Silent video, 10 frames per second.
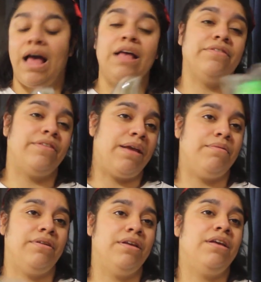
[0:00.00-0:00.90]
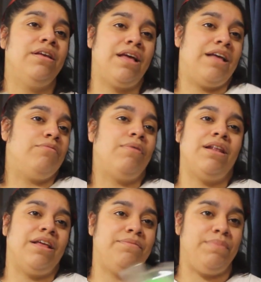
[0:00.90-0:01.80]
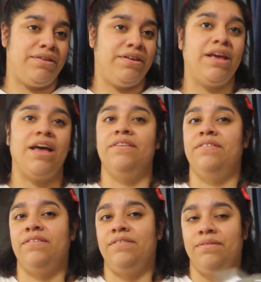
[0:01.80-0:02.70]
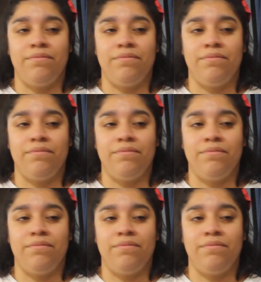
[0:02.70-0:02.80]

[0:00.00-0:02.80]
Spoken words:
As well as BTS,